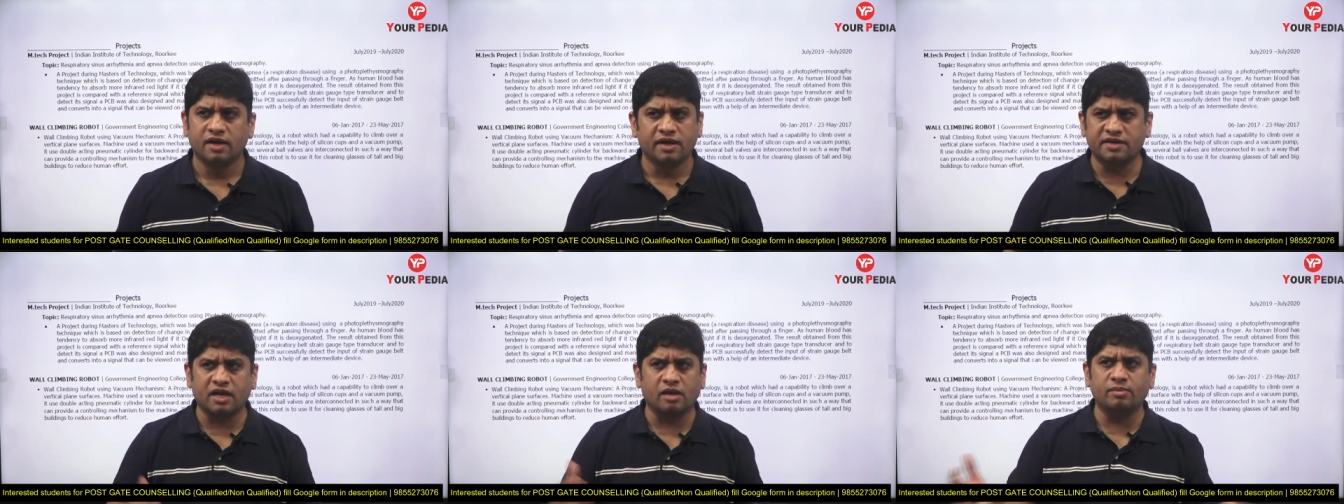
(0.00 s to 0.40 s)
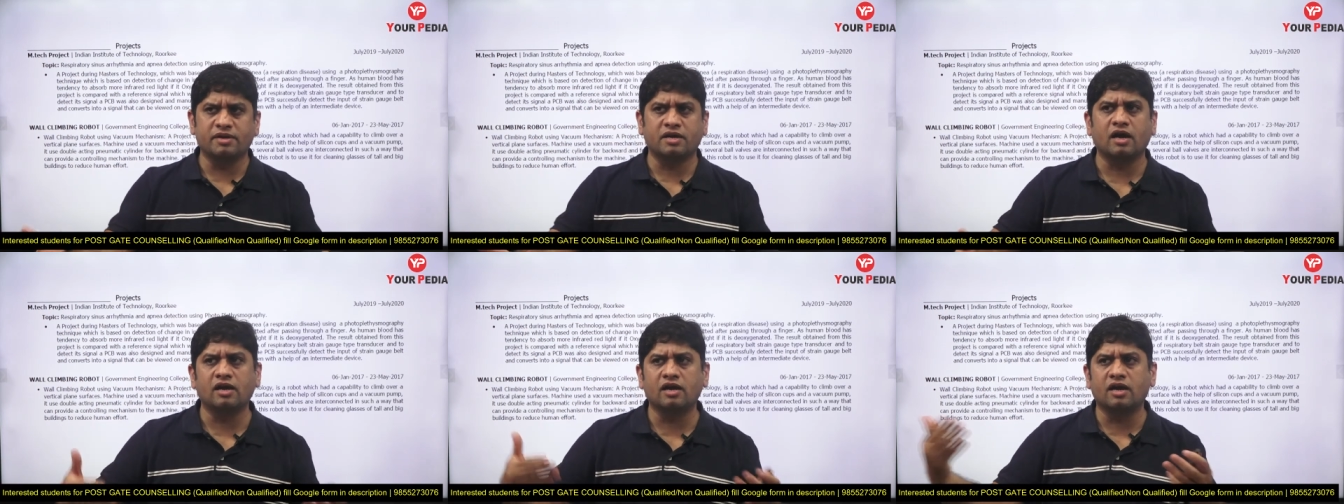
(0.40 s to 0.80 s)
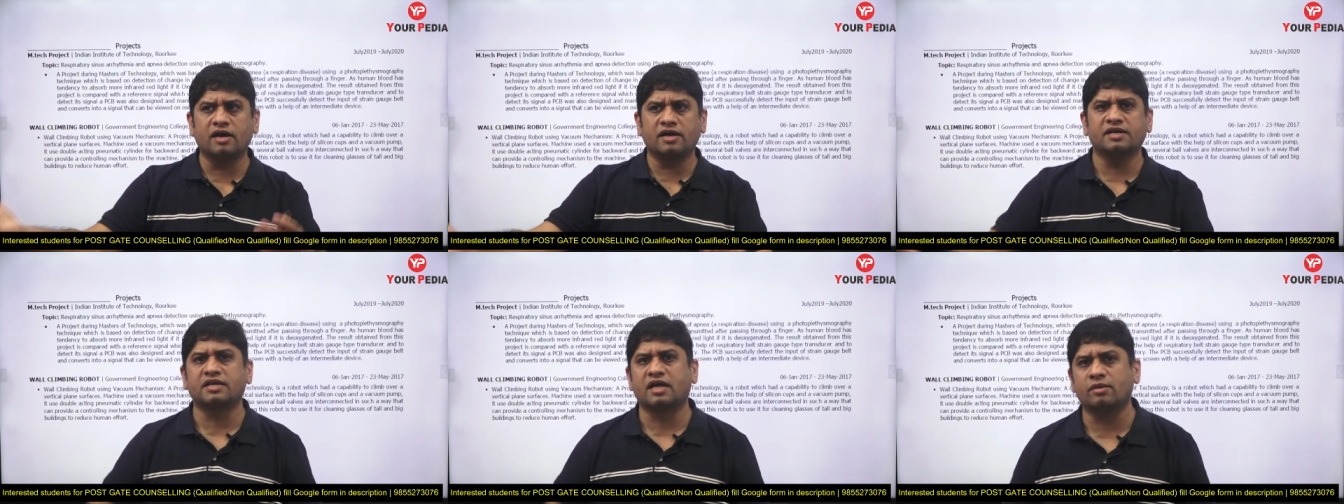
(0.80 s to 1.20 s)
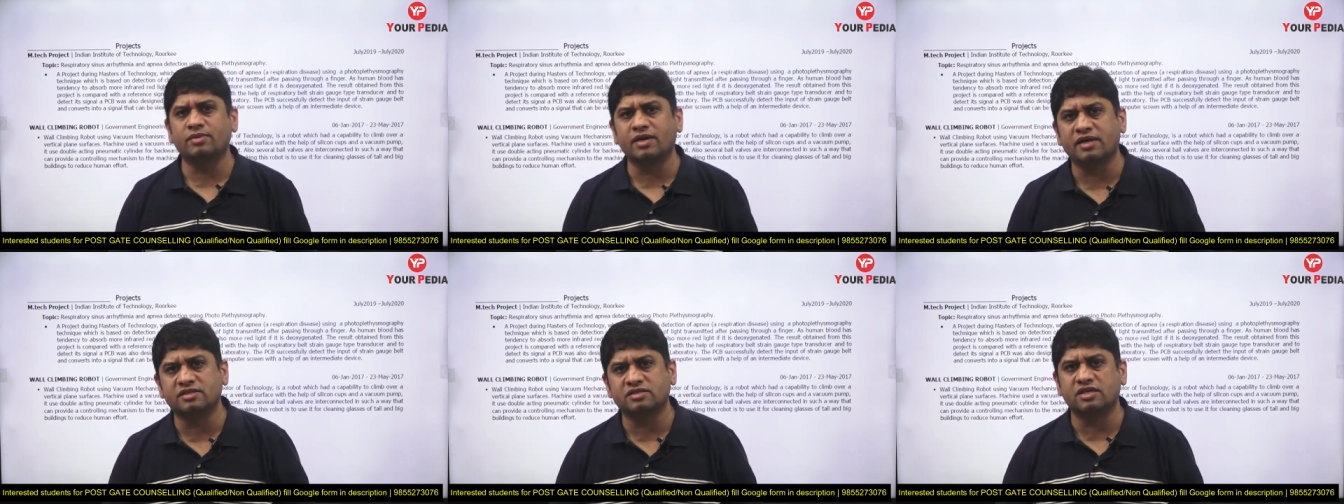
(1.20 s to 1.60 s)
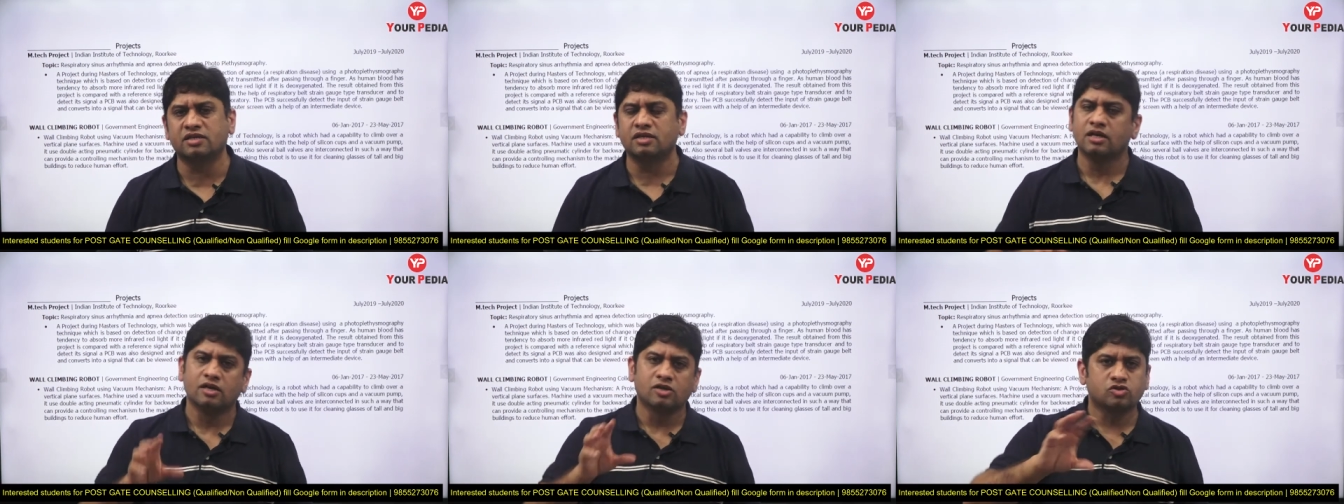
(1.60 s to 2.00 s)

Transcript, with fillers: It can be colored, it can be anything.